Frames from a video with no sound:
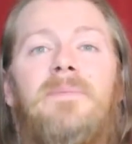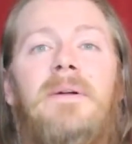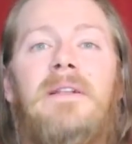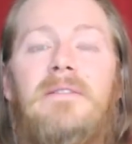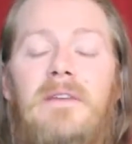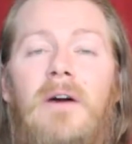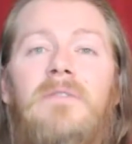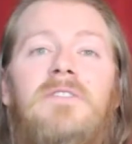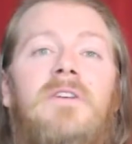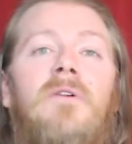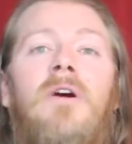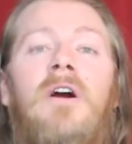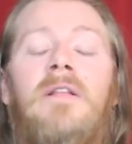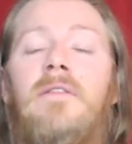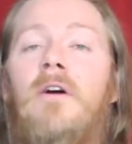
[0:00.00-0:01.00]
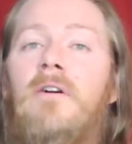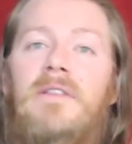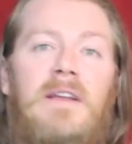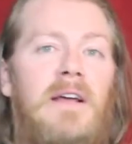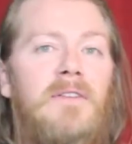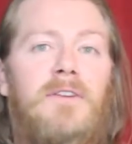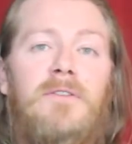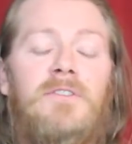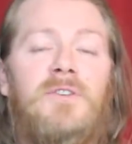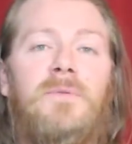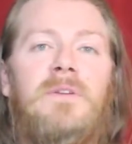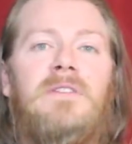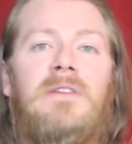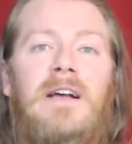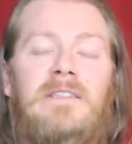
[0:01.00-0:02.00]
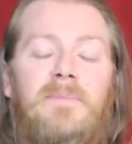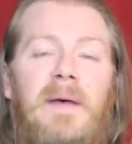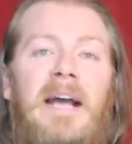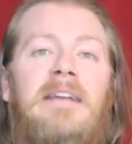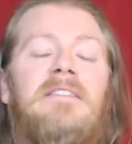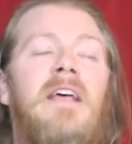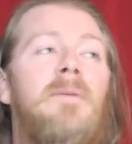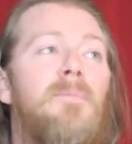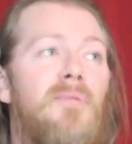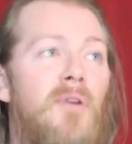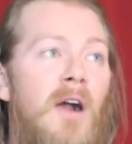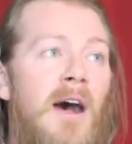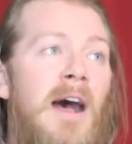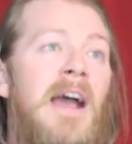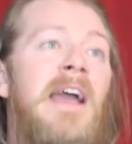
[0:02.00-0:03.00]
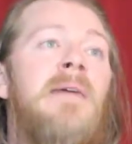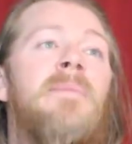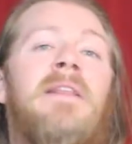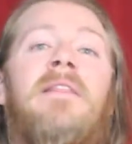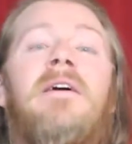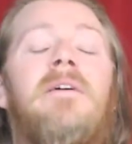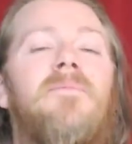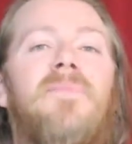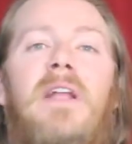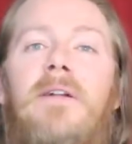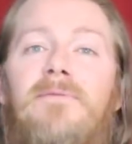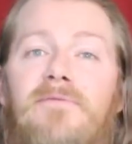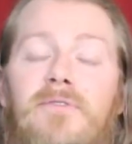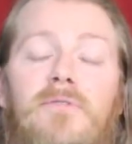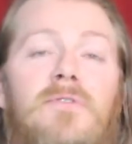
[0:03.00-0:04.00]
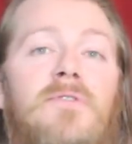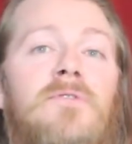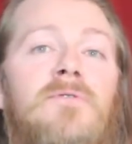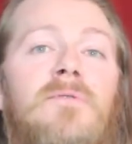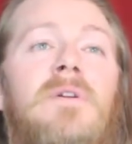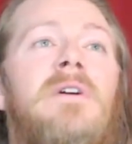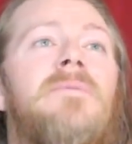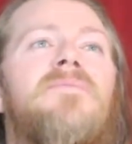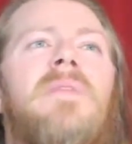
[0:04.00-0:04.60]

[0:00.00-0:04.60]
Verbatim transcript: but it's also on all the other usual suspects like Prime and, you know, Vudu, uh,